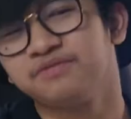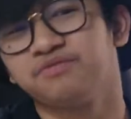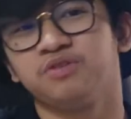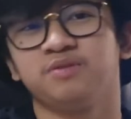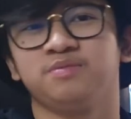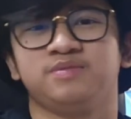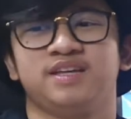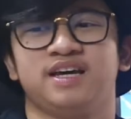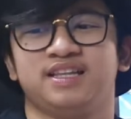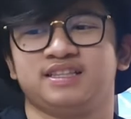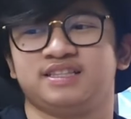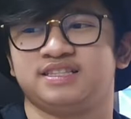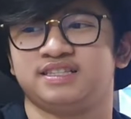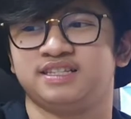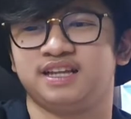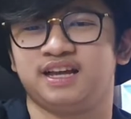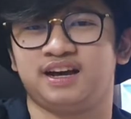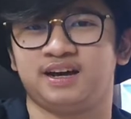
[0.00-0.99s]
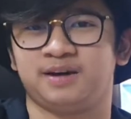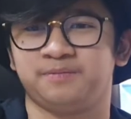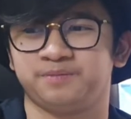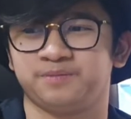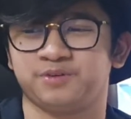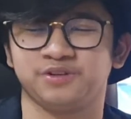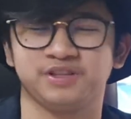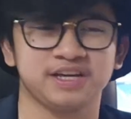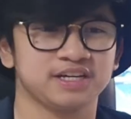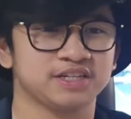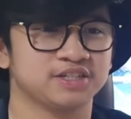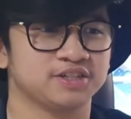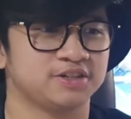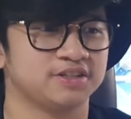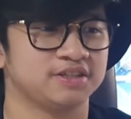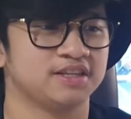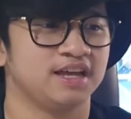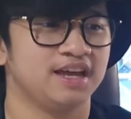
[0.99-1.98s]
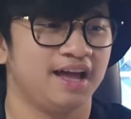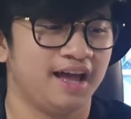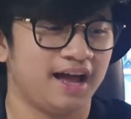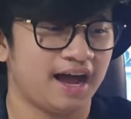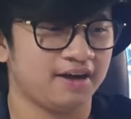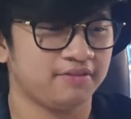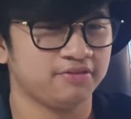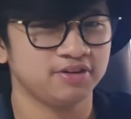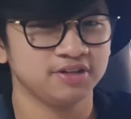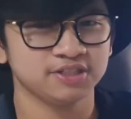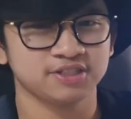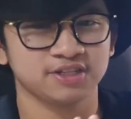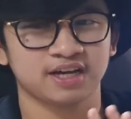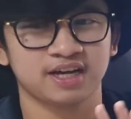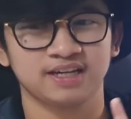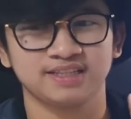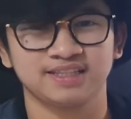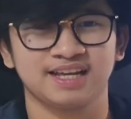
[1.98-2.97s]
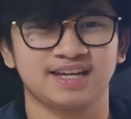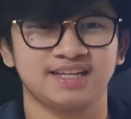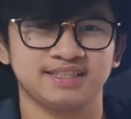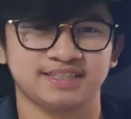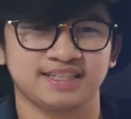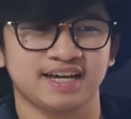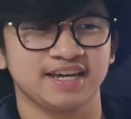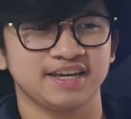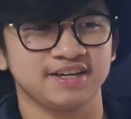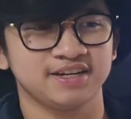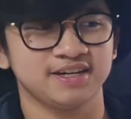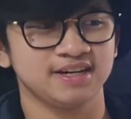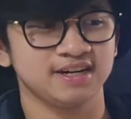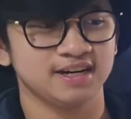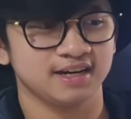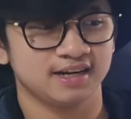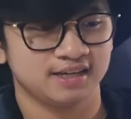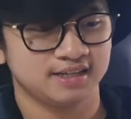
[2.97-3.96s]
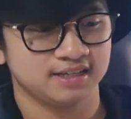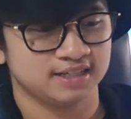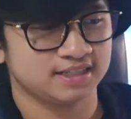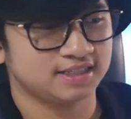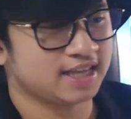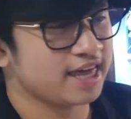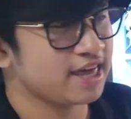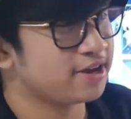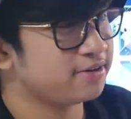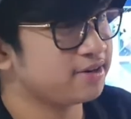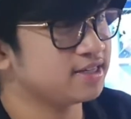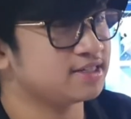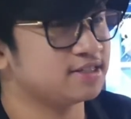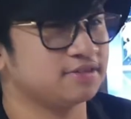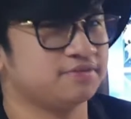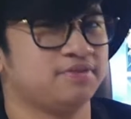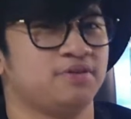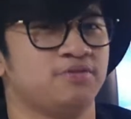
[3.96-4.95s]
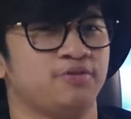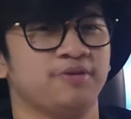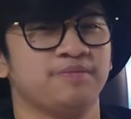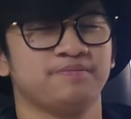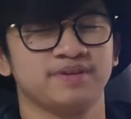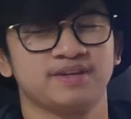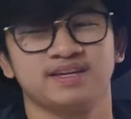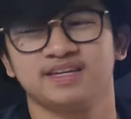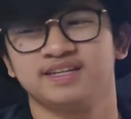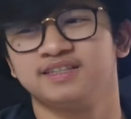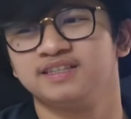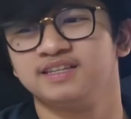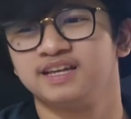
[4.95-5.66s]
from that collection, I've also had the entire Diaries of a Wimpy Kid.